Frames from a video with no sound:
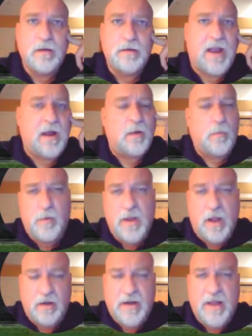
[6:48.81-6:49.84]
Now, we
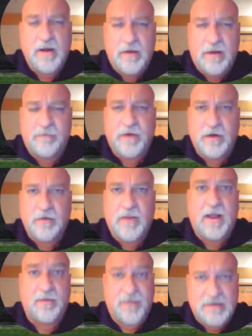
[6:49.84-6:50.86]
all kind of have figured
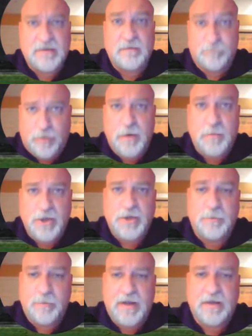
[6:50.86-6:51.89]
out that's pretty much
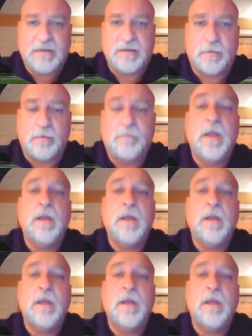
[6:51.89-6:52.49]
impossible.